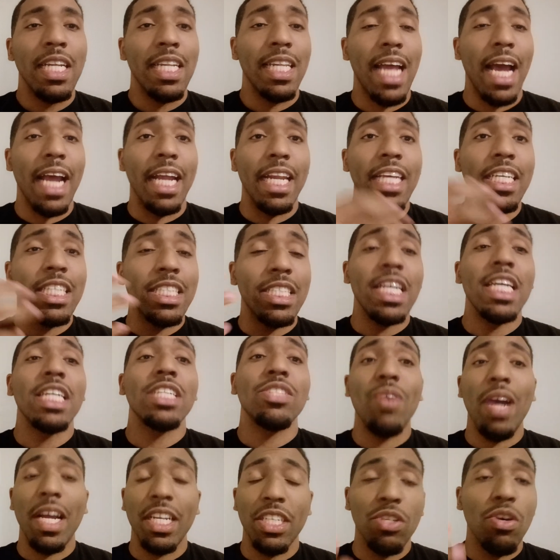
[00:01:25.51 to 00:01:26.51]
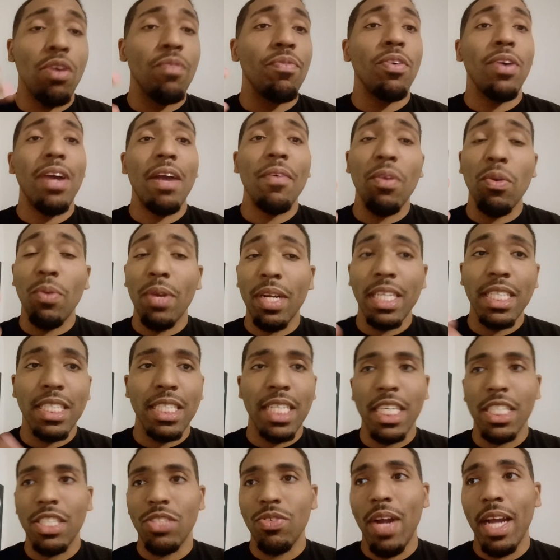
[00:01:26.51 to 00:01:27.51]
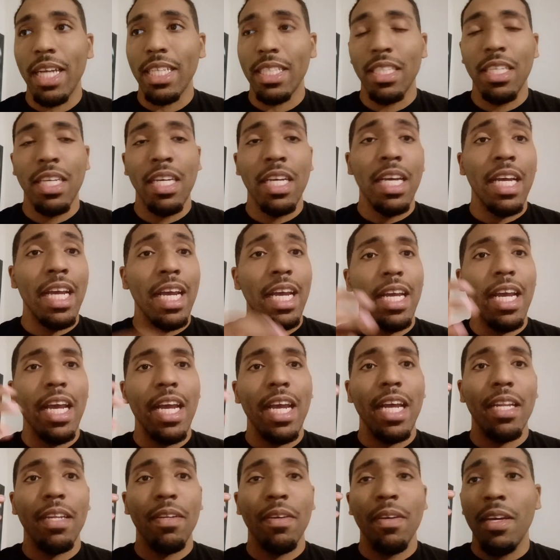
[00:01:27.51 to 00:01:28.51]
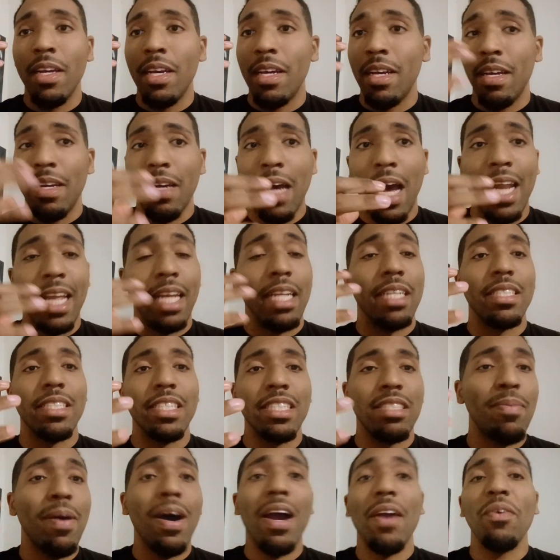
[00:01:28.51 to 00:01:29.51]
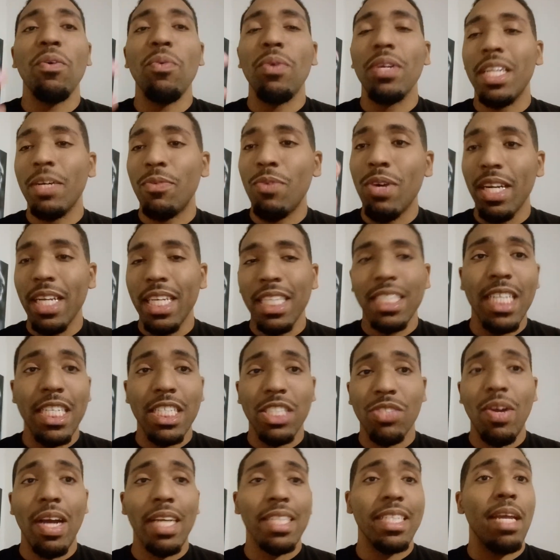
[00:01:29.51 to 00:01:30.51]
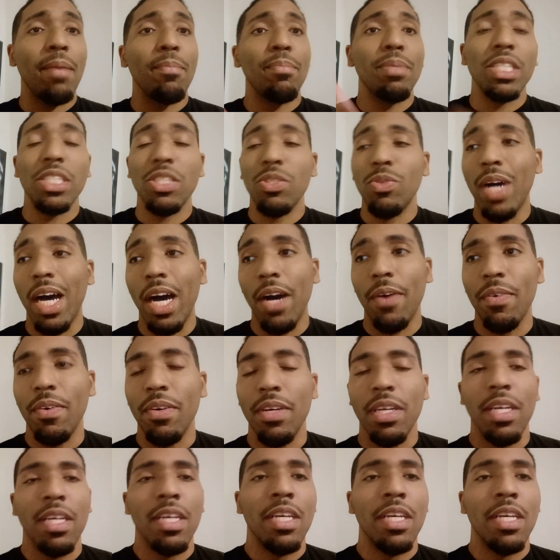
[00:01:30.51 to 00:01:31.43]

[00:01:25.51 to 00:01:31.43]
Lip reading: Like these 10 strikes, you're going to feel every one of these 10 strikes. And I think just about every one of these 10 strikes can put you out.